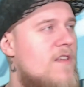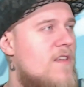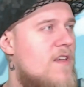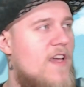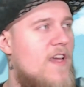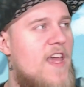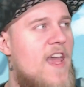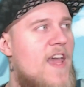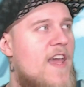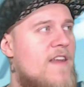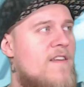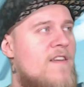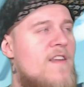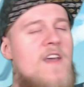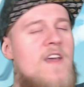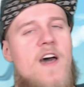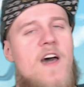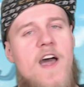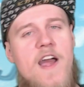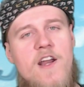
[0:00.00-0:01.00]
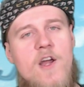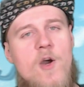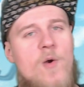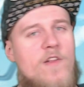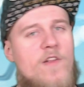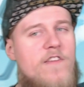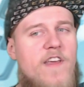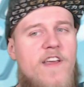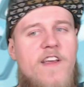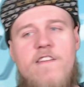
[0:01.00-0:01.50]
Again, I know
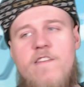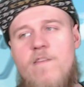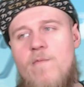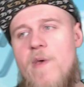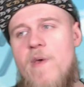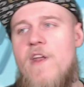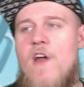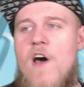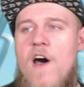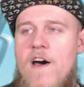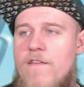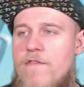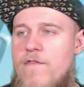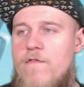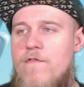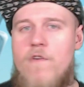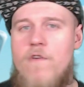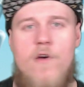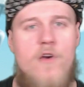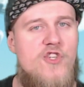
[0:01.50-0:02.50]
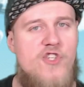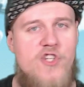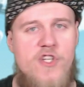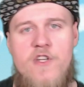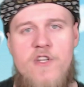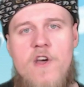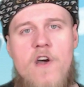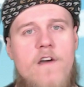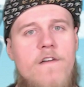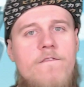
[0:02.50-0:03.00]
it's like a spin-off
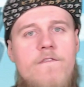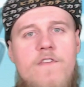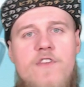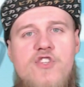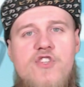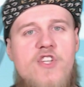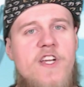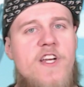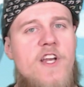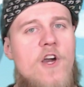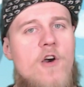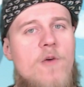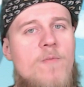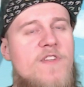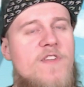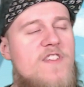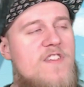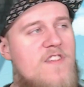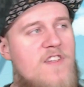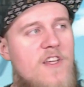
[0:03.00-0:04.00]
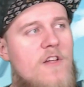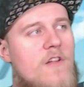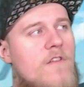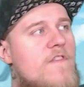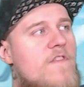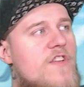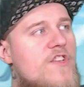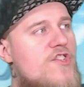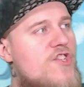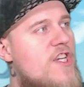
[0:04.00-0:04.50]
version of Vegito, but still,
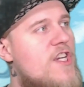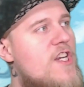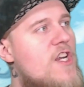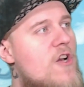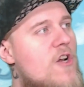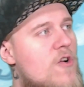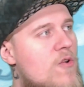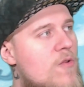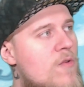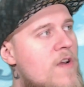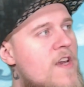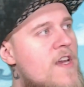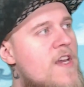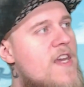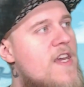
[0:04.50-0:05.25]
Vegito